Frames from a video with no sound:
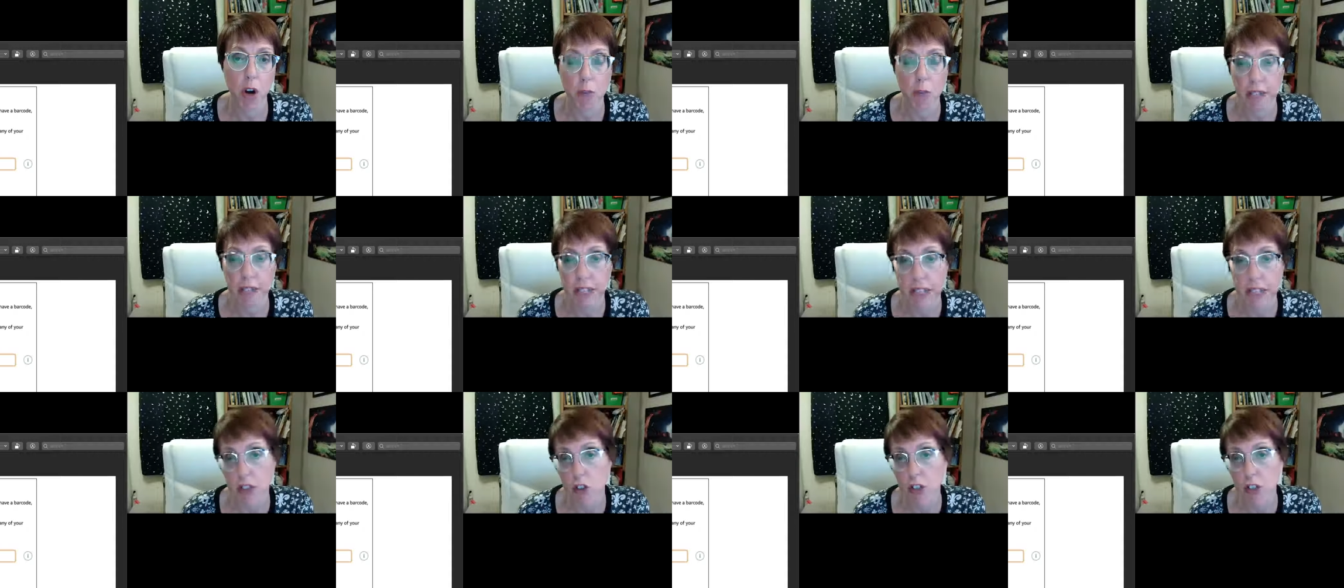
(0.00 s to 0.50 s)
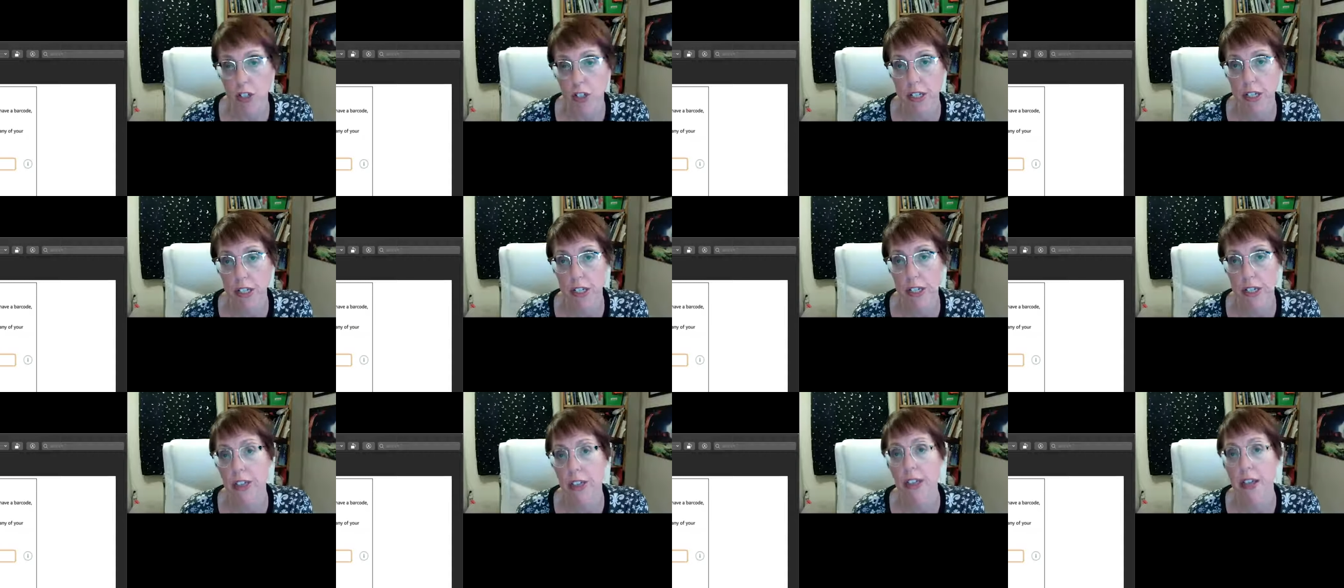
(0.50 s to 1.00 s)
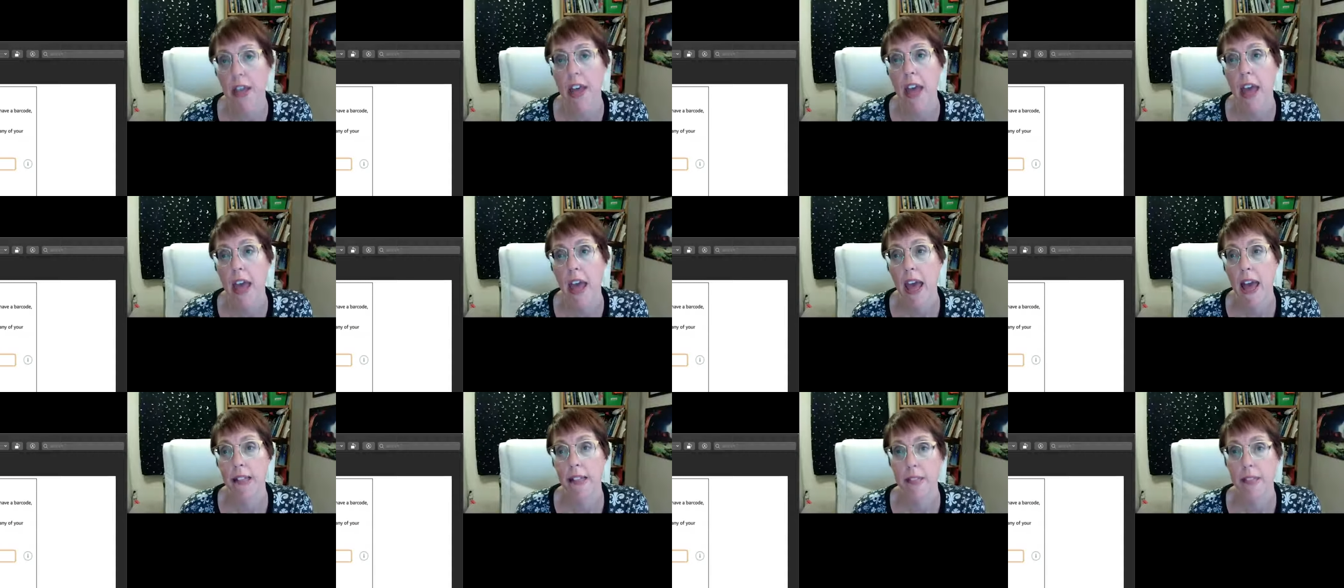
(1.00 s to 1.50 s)
and kitchen,
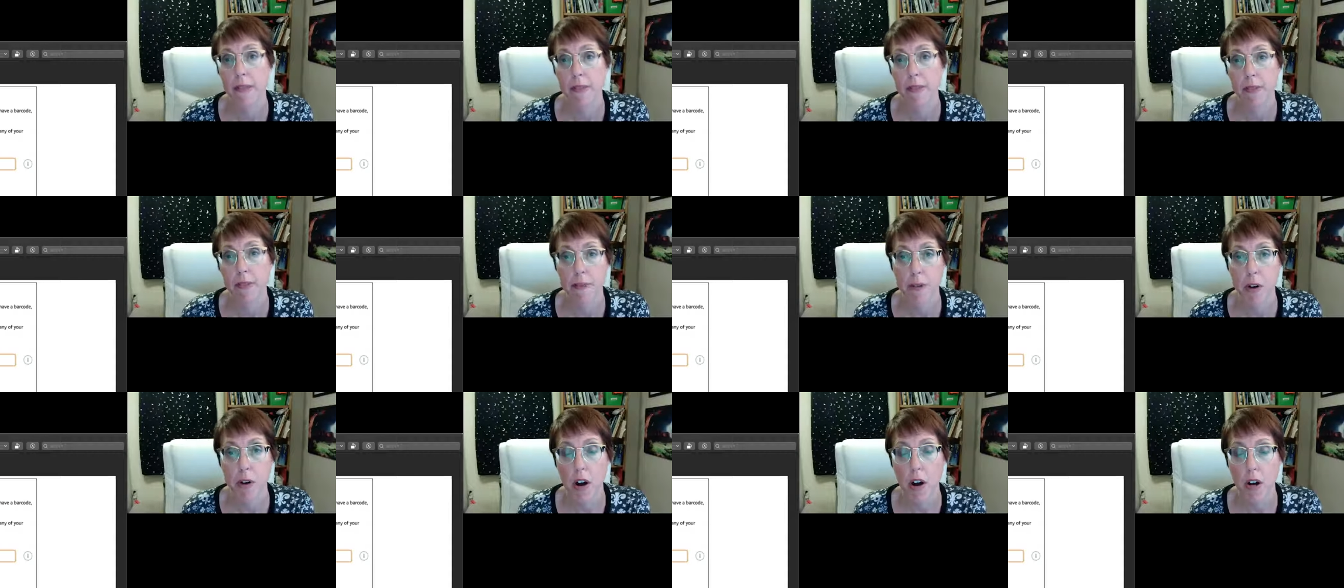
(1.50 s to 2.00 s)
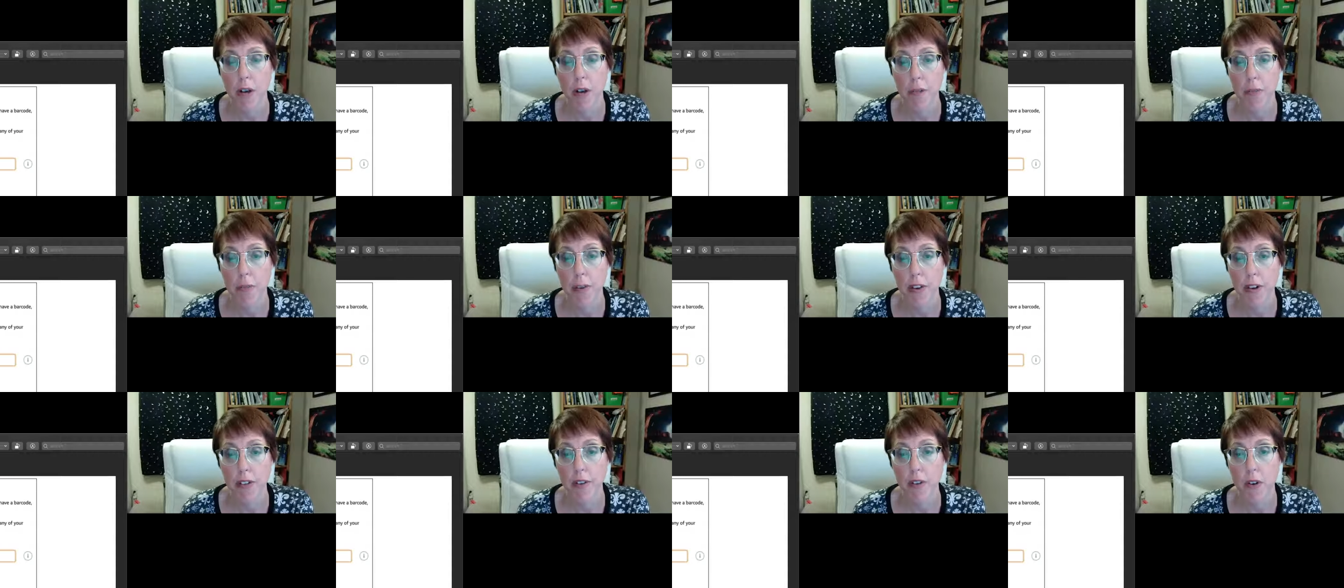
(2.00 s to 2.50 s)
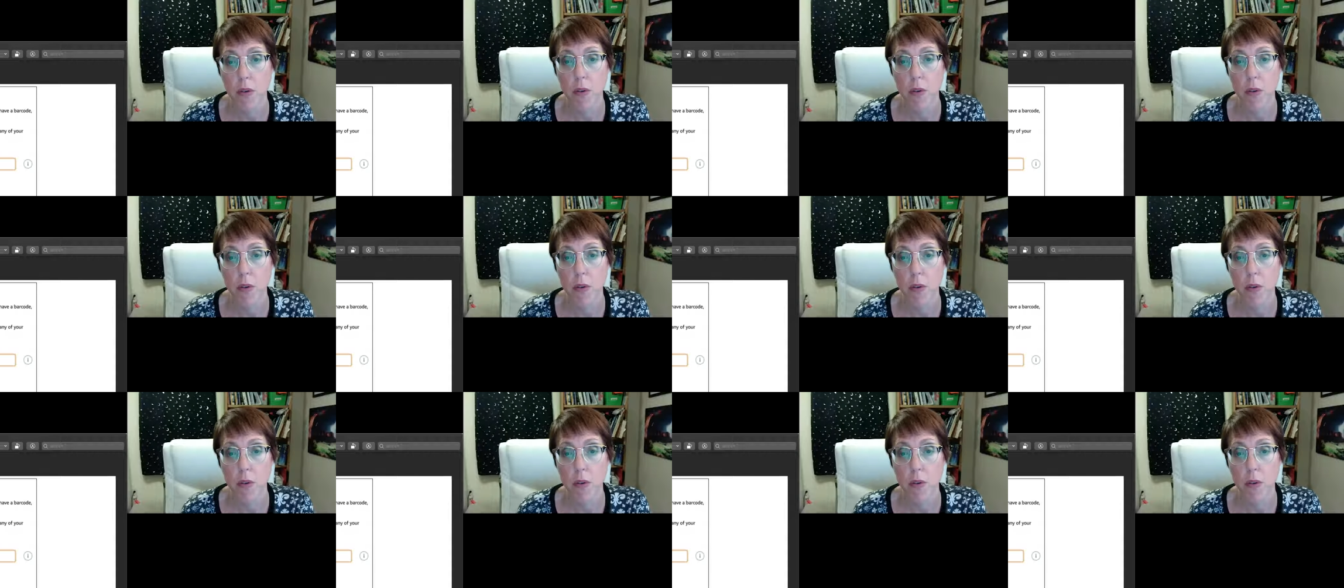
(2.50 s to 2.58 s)
and some of them are automotive.